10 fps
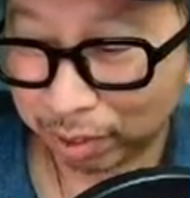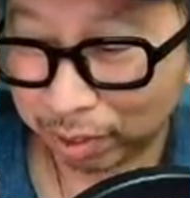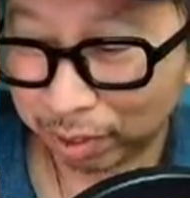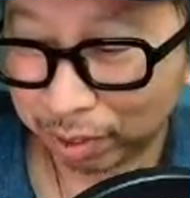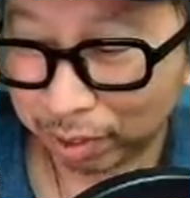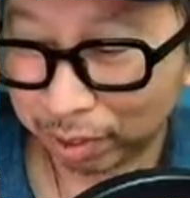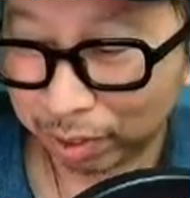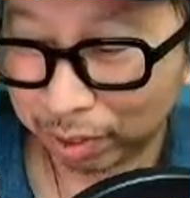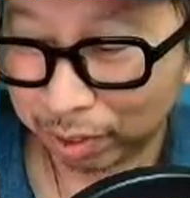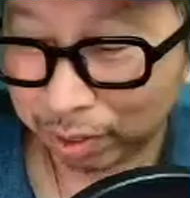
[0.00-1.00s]
Hey,
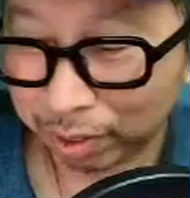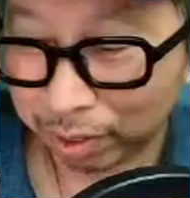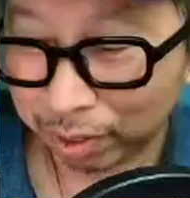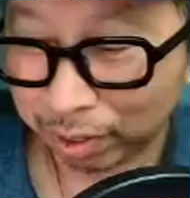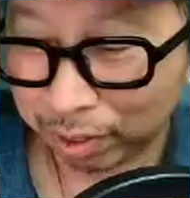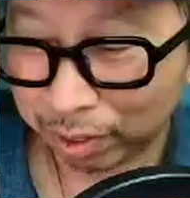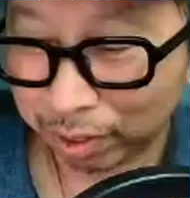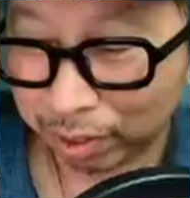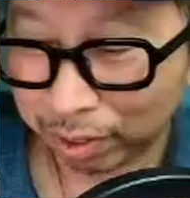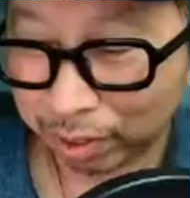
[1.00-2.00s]
do you remember the
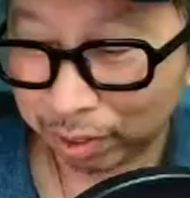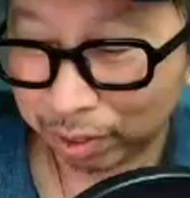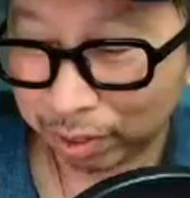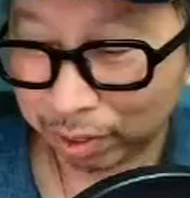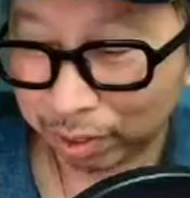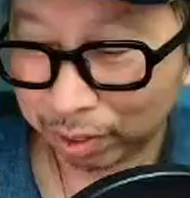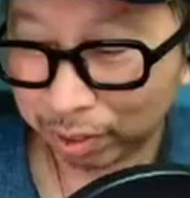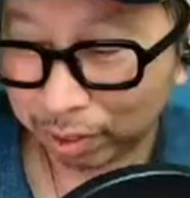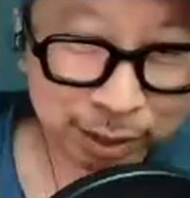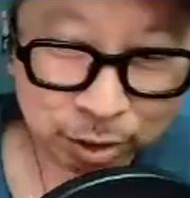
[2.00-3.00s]
Oppo
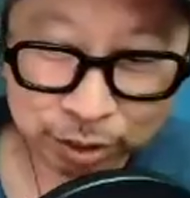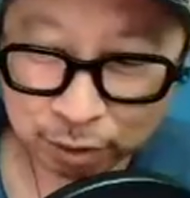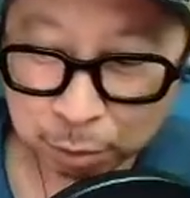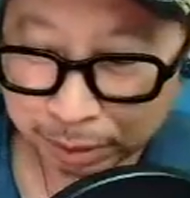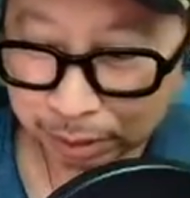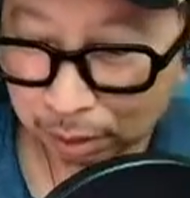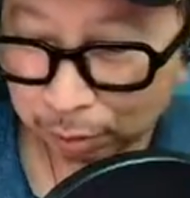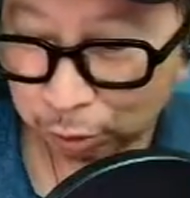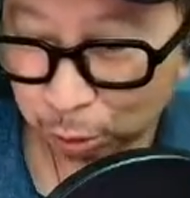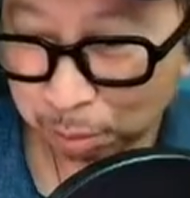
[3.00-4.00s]
Blu-ray player that everybody
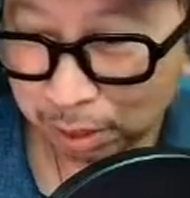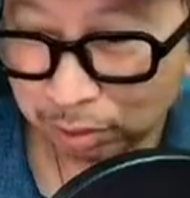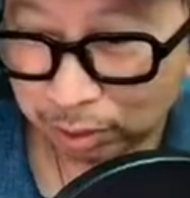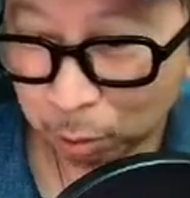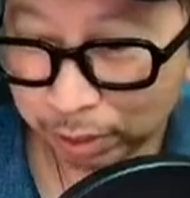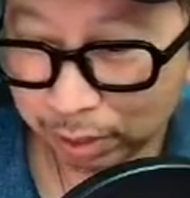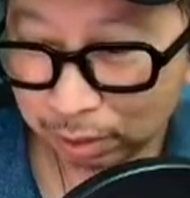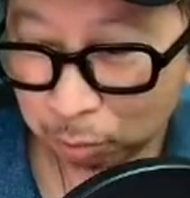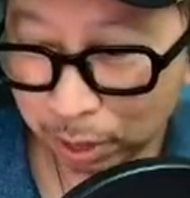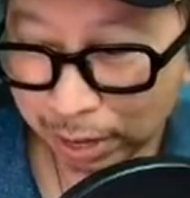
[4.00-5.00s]
loved so much that when
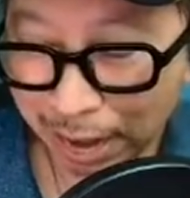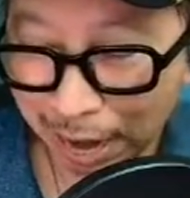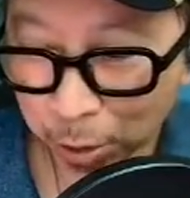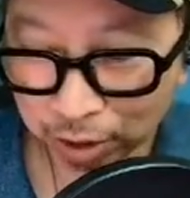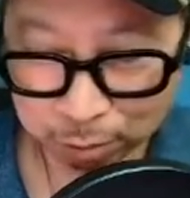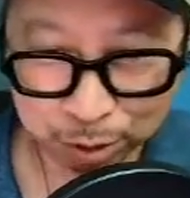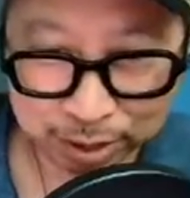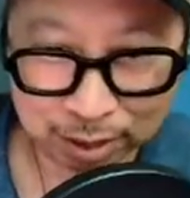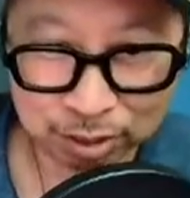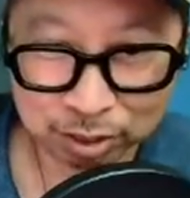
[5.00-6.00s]
it went out of
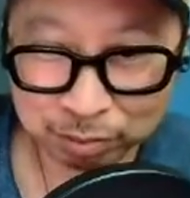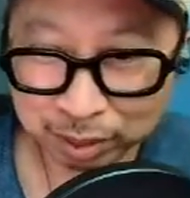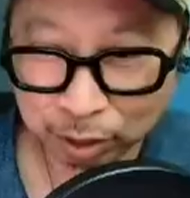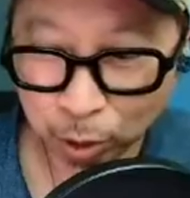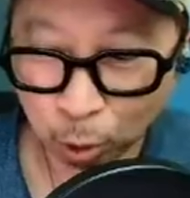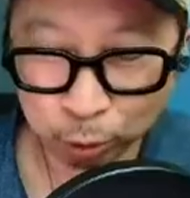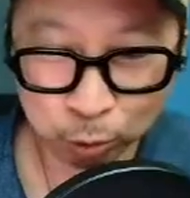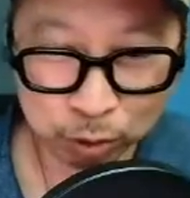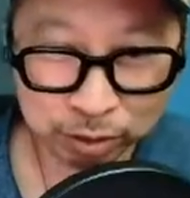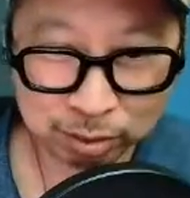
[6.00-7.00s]
production, old
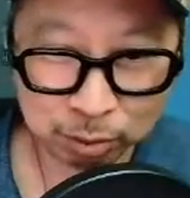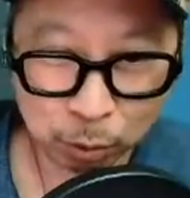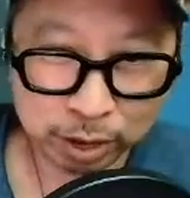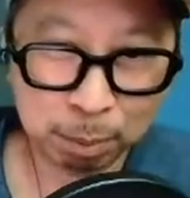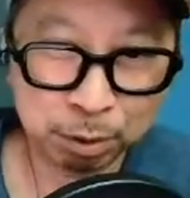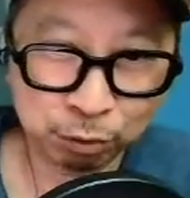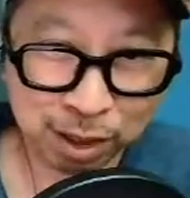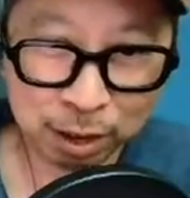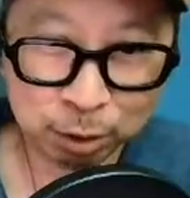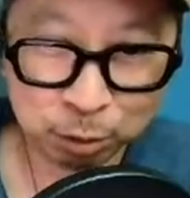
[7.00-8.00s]
ones went up in
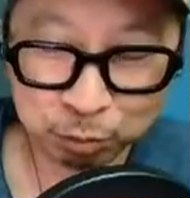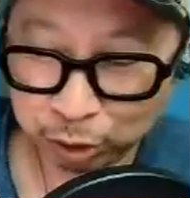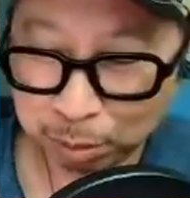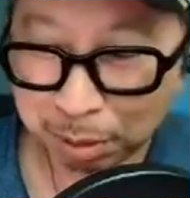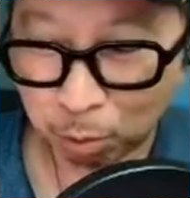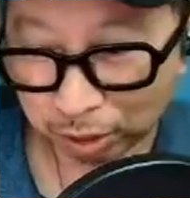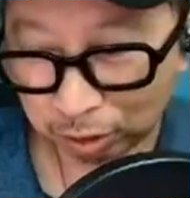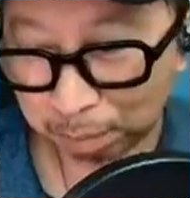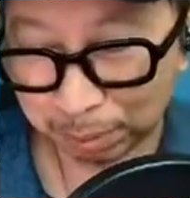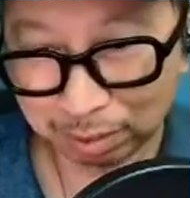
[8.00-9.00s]
value to be more
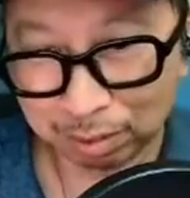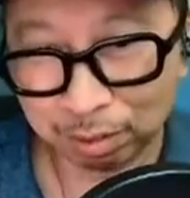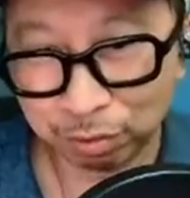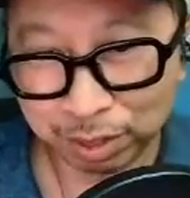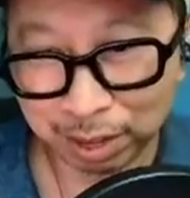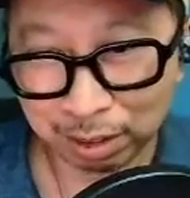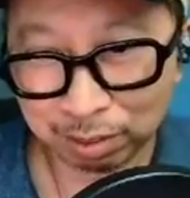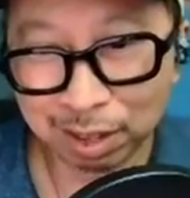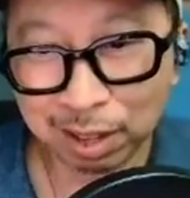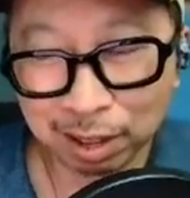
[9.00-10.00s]
expensive than
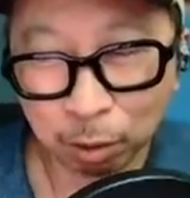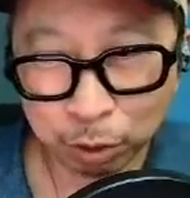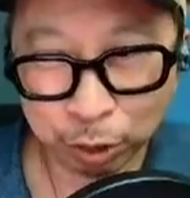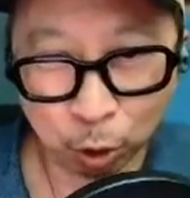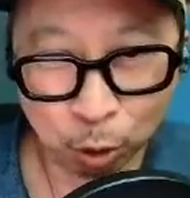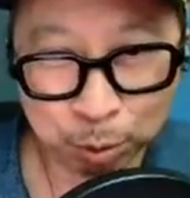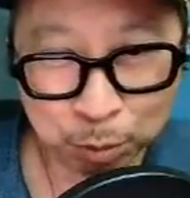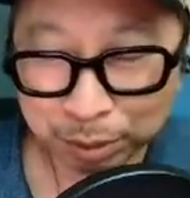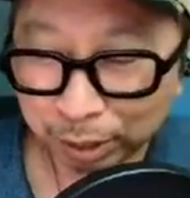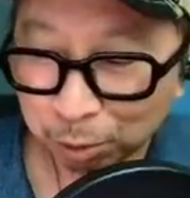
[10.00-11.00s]
when the
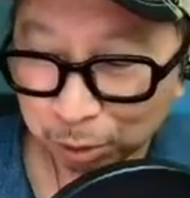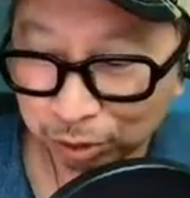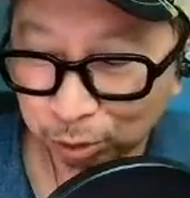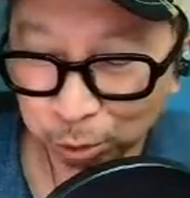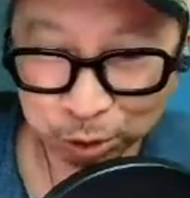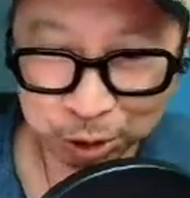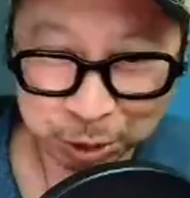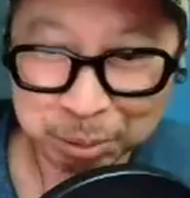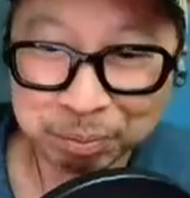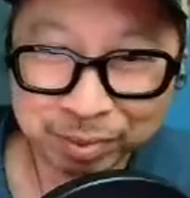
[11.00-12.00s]
Oppo player was sold
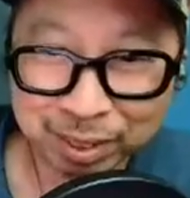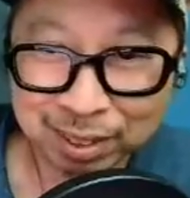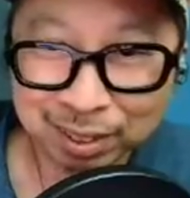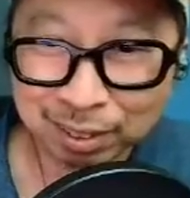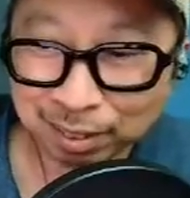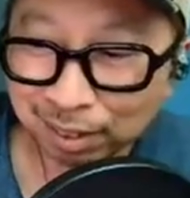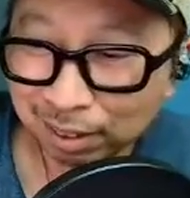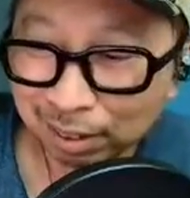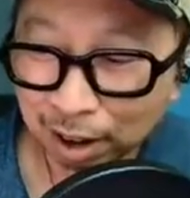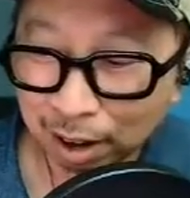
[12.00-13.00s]
new?
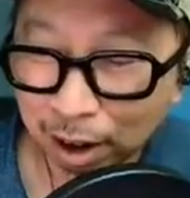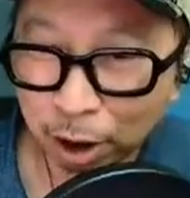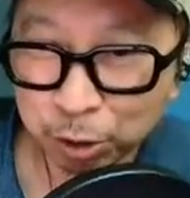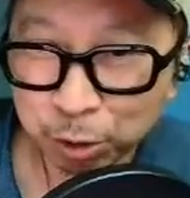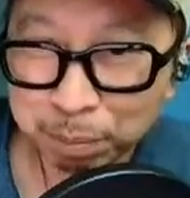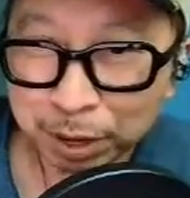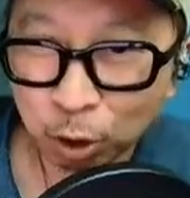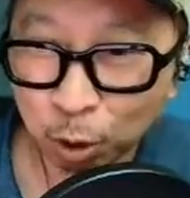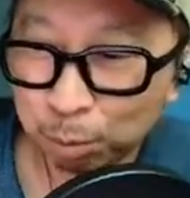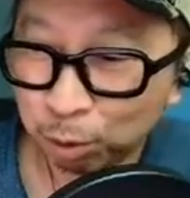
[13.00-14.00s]
Are you a big
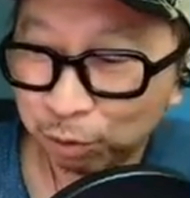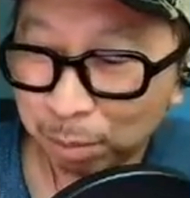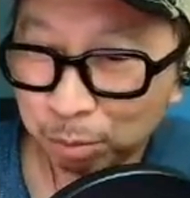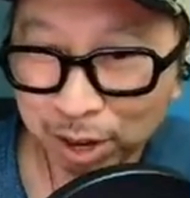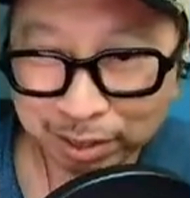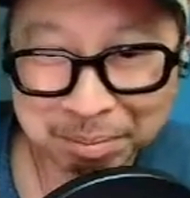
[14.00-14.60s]
Oppo fan, Brandon?